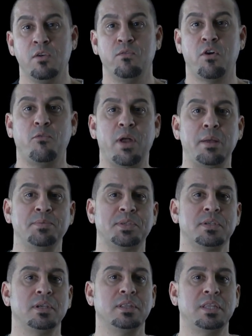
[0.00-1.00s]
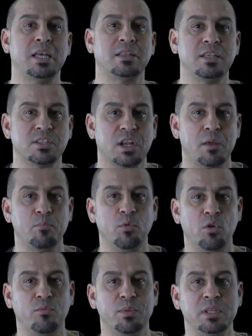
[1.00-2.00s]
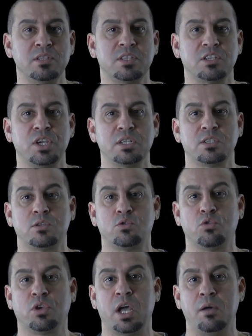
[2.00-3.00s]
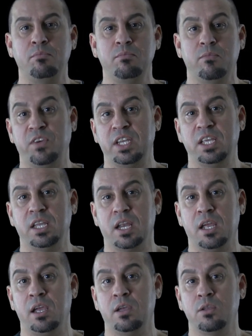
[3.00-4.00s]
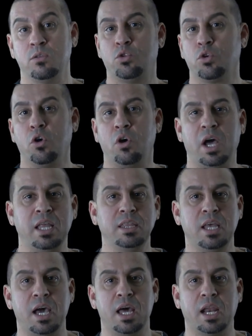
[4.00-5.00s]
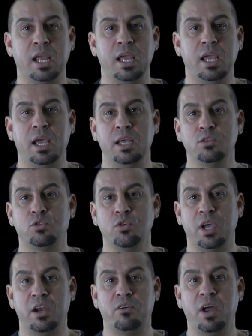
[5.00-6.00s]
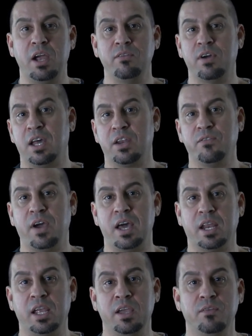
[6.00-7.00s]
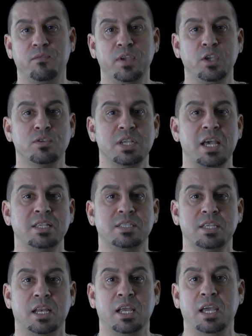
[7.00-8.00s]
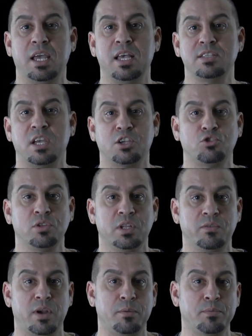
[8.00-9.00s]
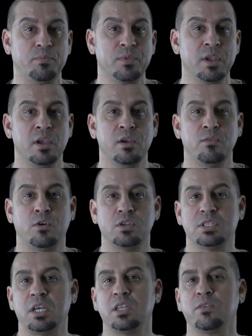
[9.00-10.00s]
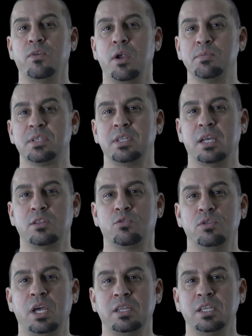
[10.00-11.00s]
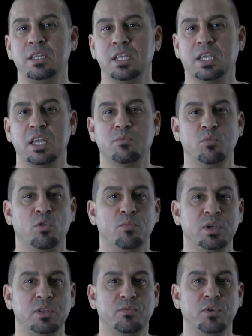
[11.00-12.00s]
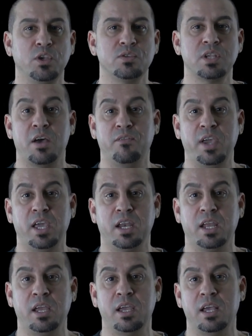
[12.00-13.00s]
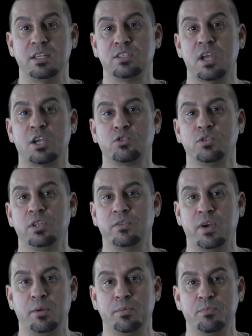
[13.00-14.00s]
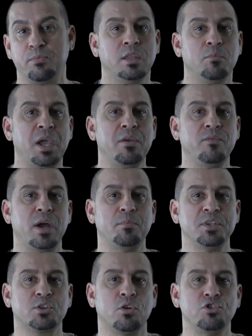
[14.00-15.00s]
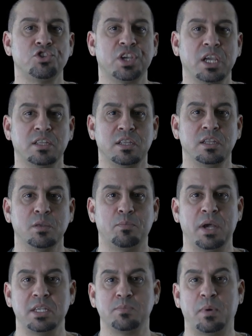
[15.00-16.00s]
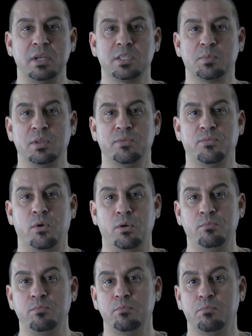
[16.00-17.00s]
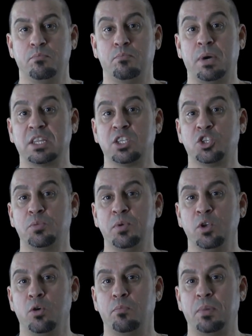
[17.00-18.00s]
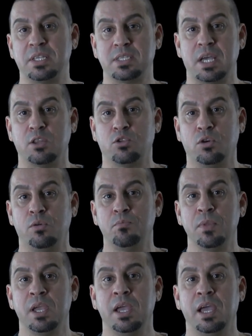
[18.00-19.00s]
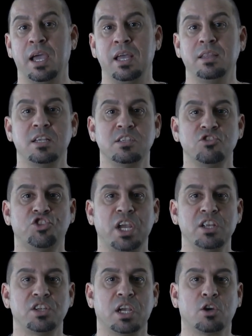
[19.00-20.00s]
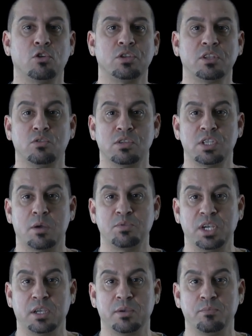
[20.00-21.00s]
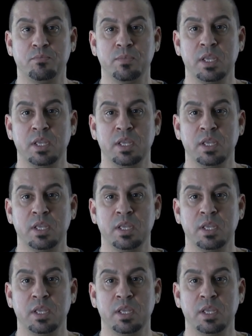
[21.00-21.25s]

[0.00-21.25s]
For verbs that describe movement, such as to come, venire, to go, andare, and to arrive, arrivare, we use essere as the auxiliary verb. For static verbs that do not indicate movement, we use avere as the auxiliary verb. The main verb is conjugated in the past participle form, participio passato, and doesn't change according to the subject.